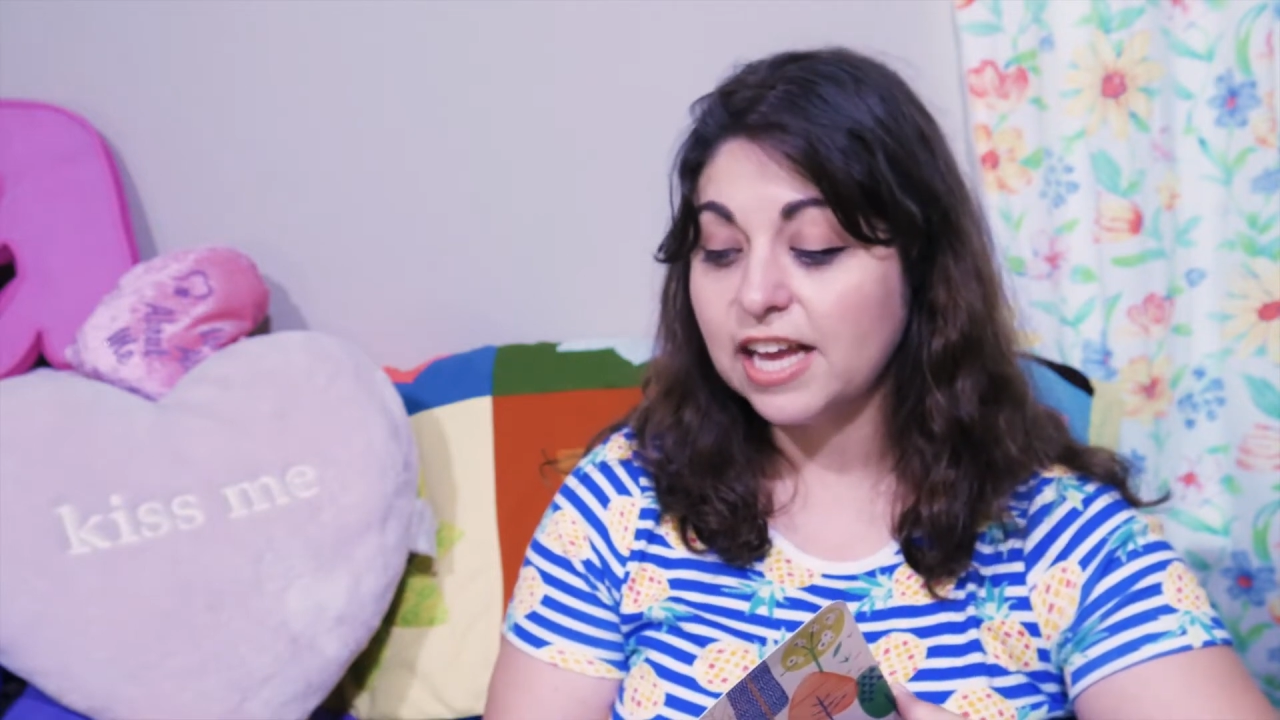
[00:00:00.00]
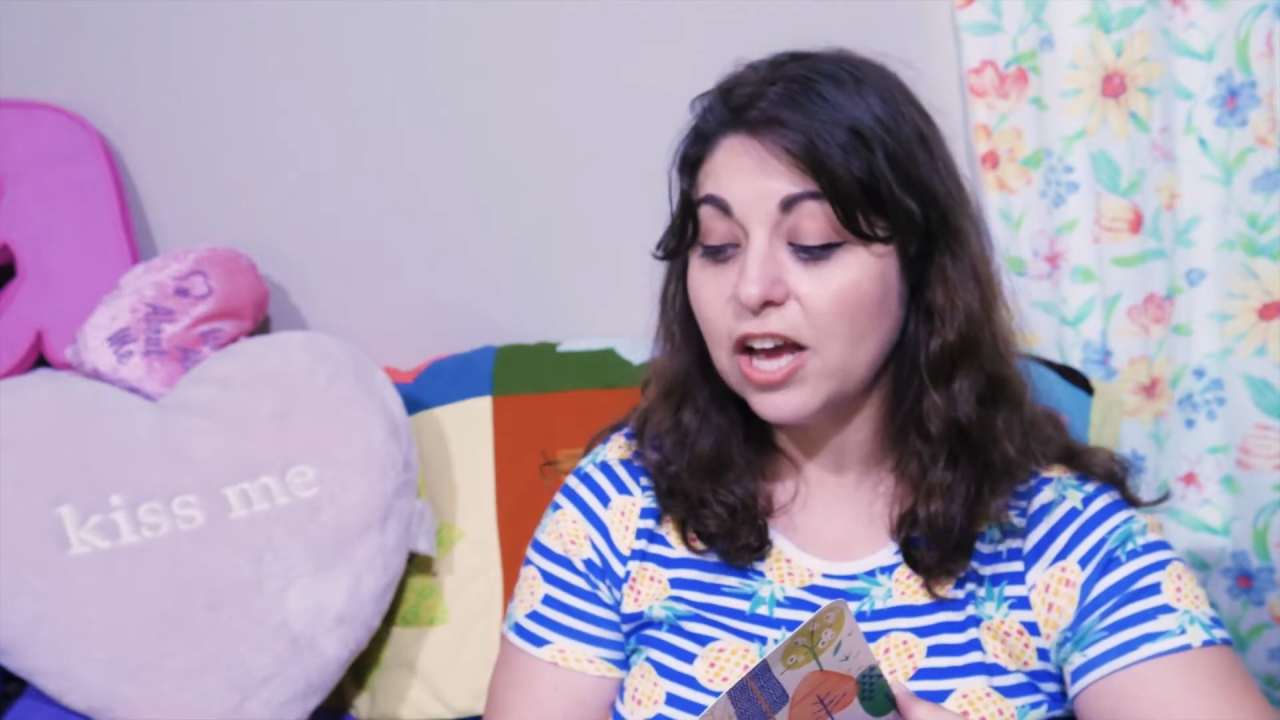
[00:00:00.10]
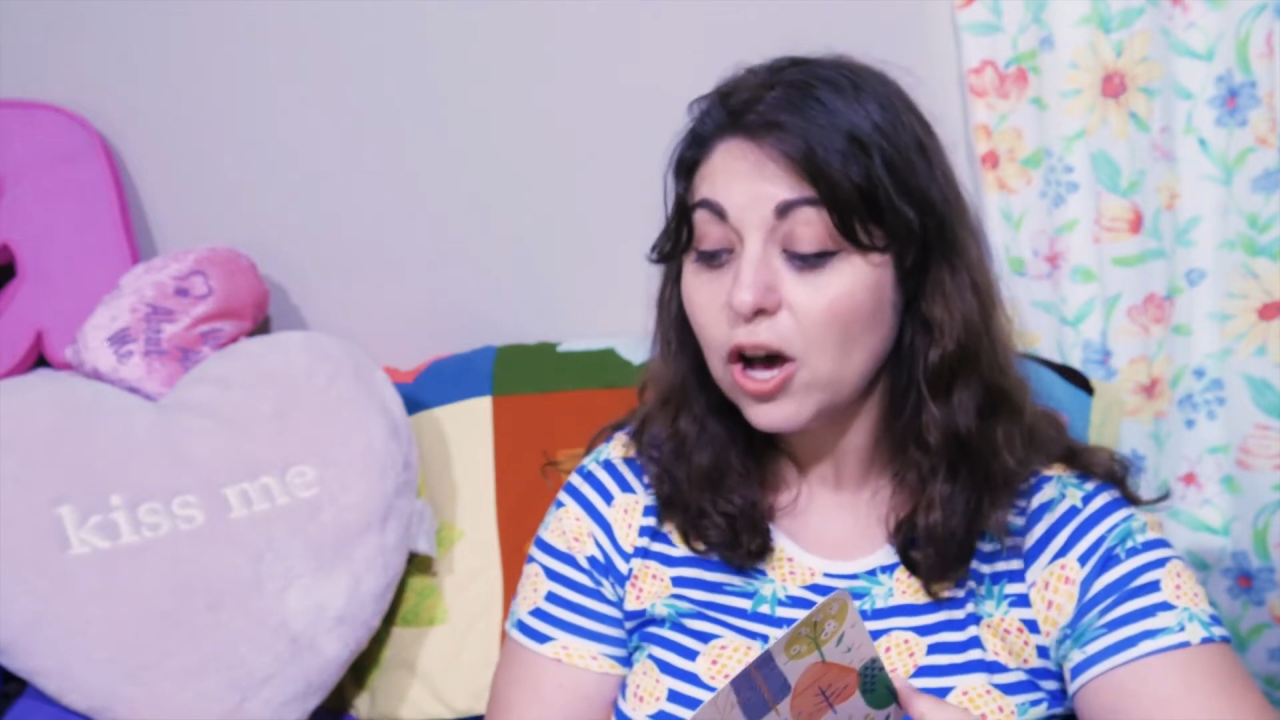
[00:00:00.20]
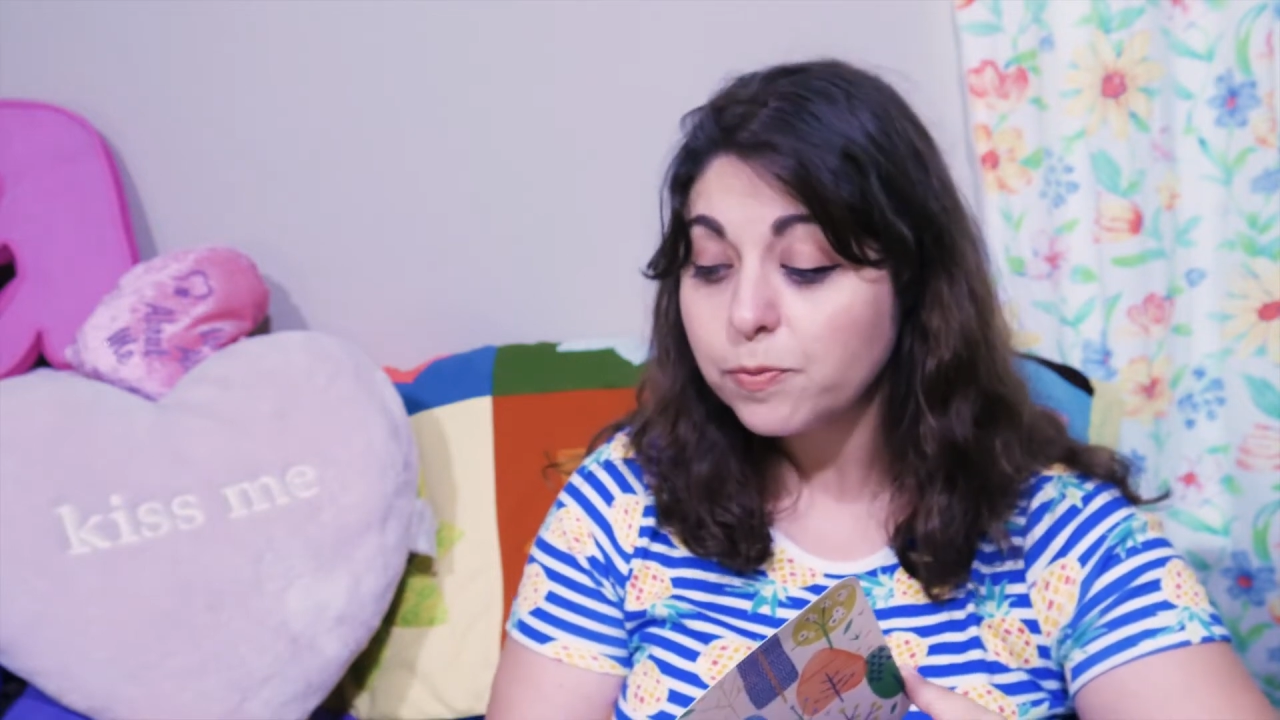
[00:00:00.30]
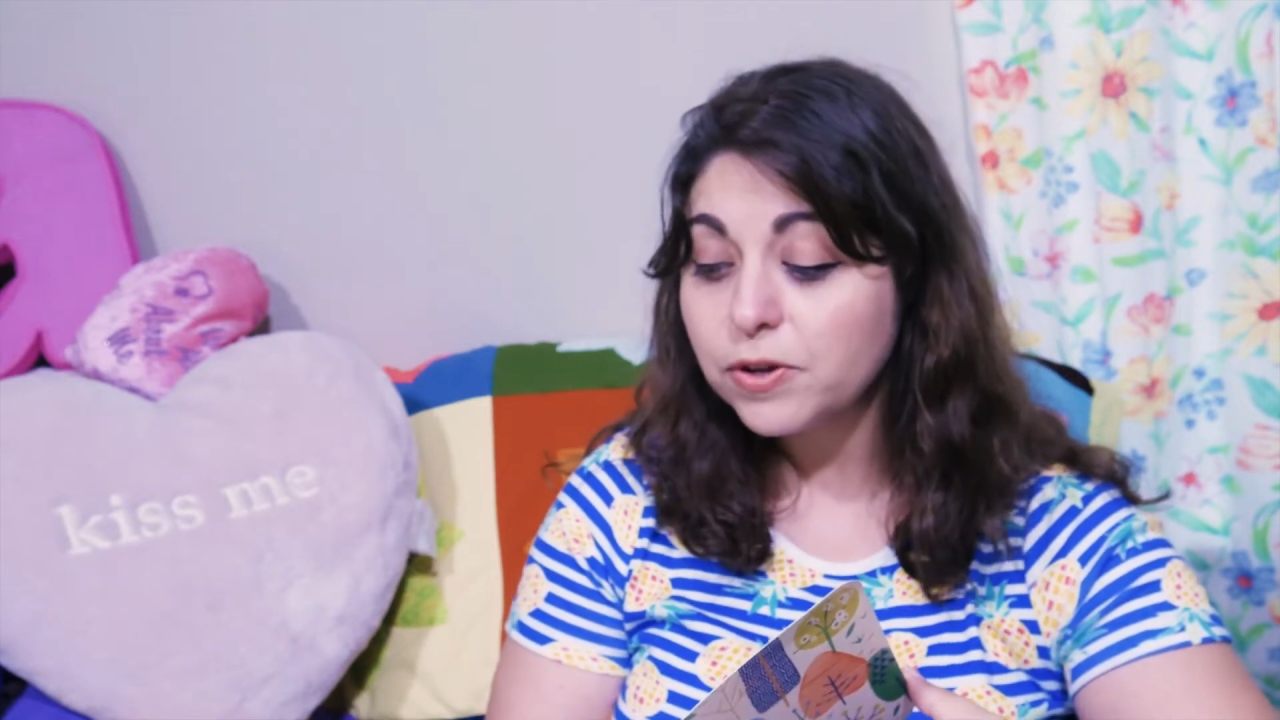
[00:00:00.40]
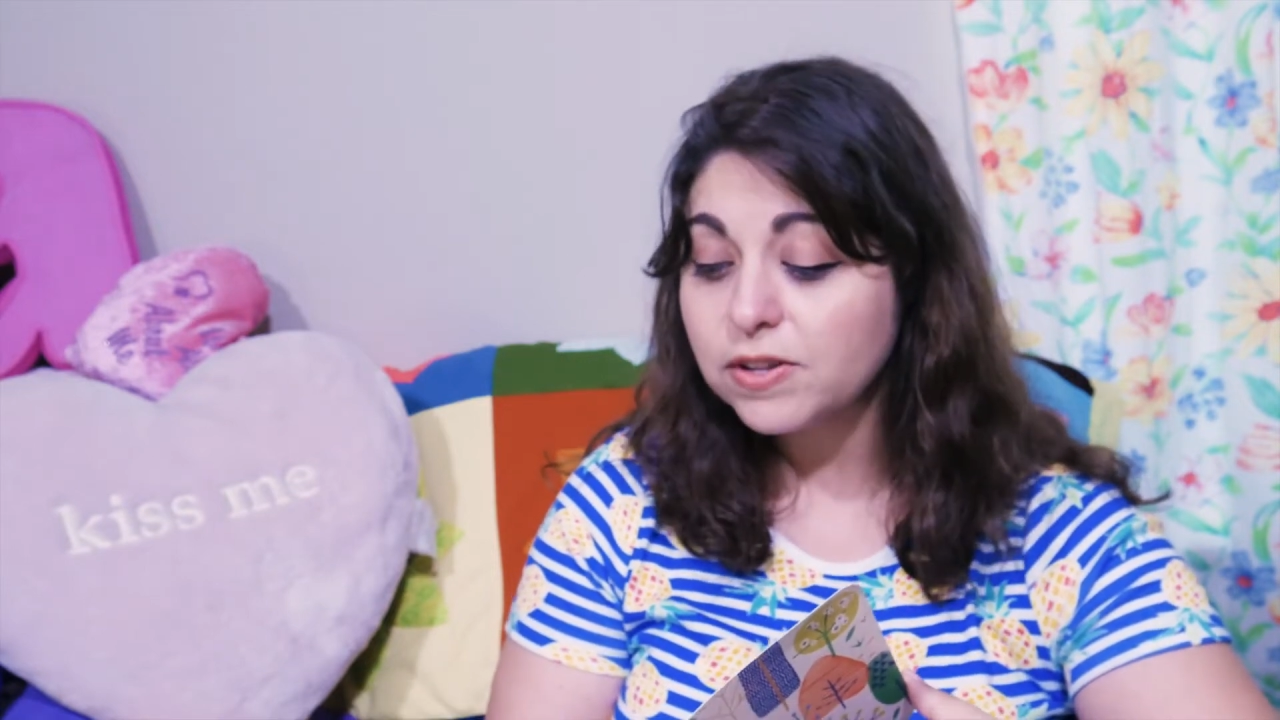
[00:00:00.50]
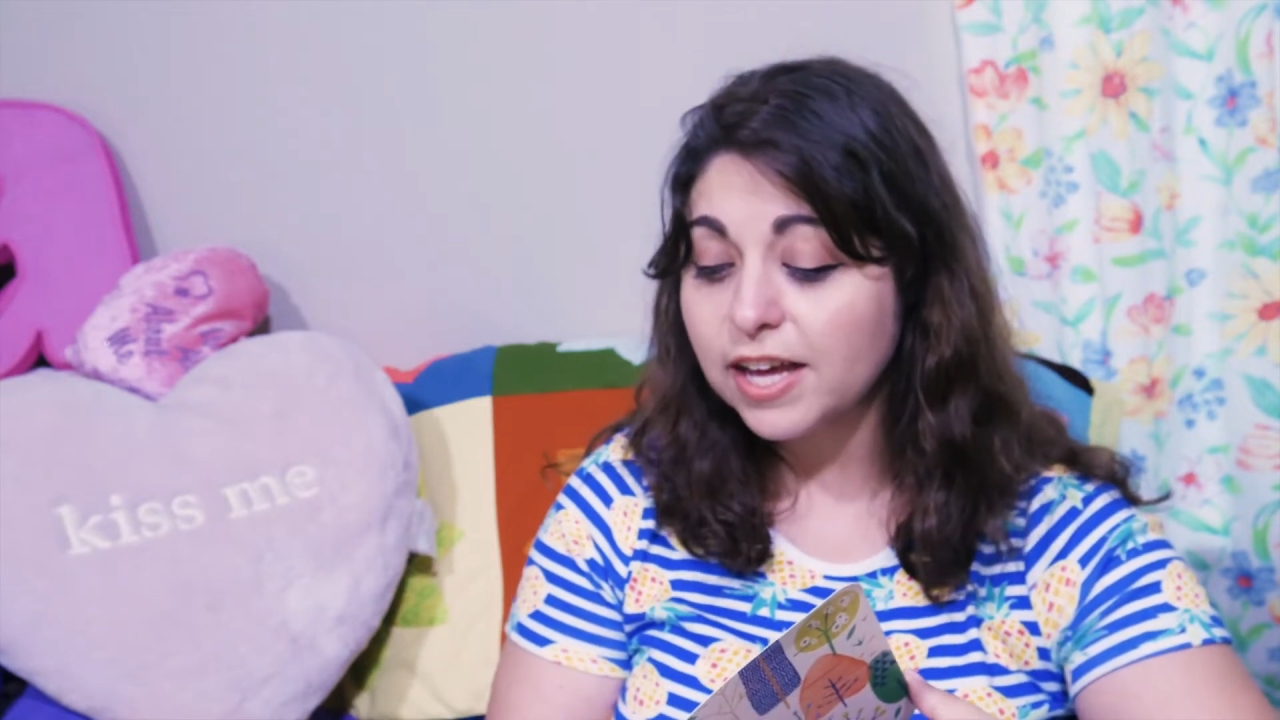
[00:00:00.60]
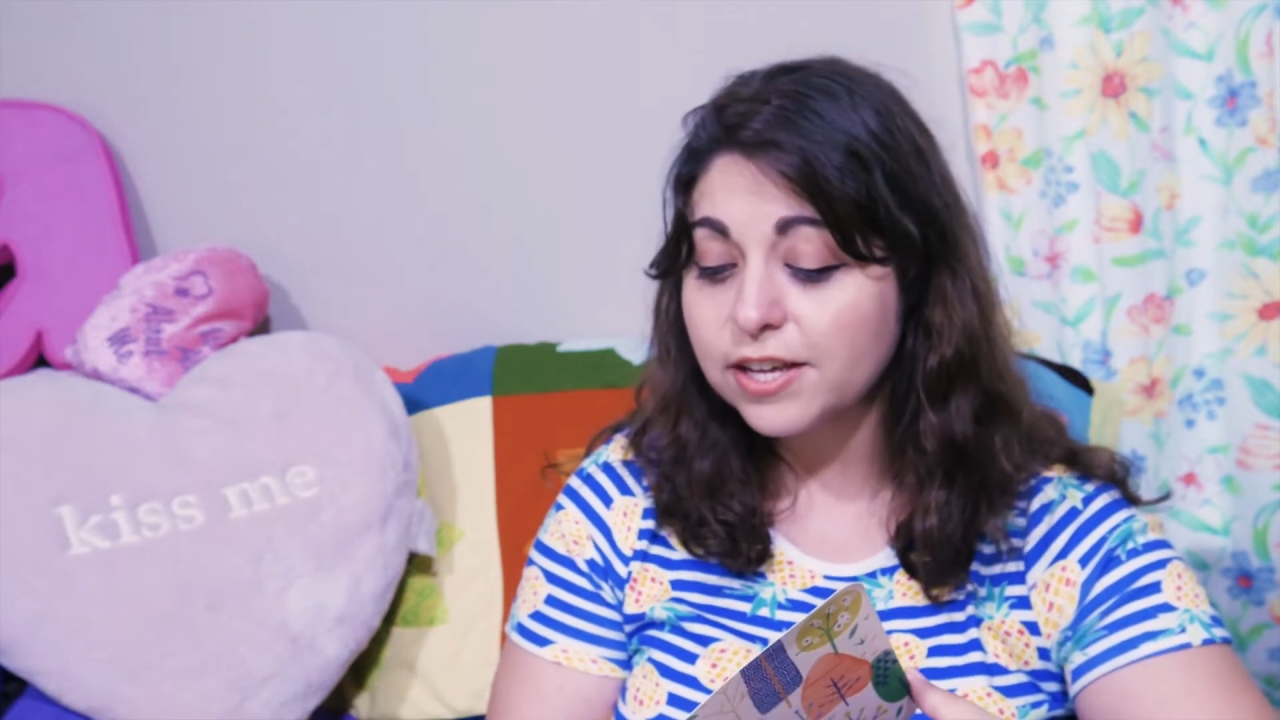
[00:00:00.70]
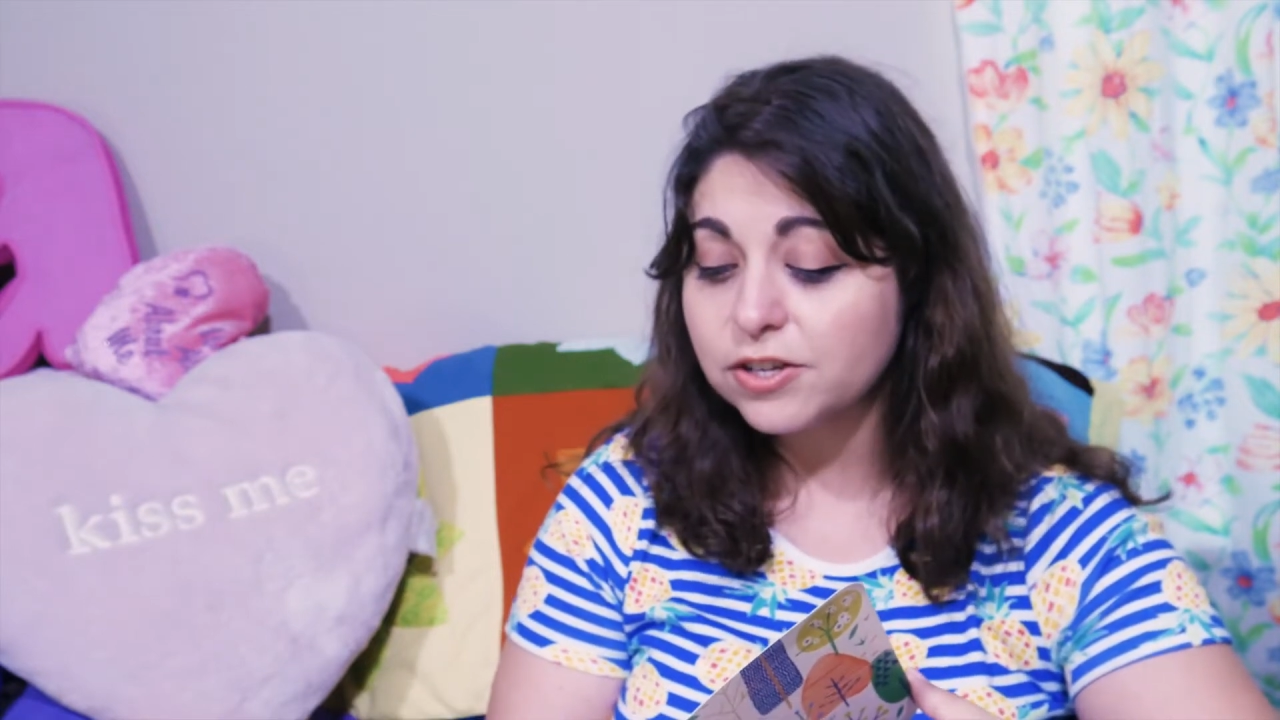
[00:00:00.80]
I hope you like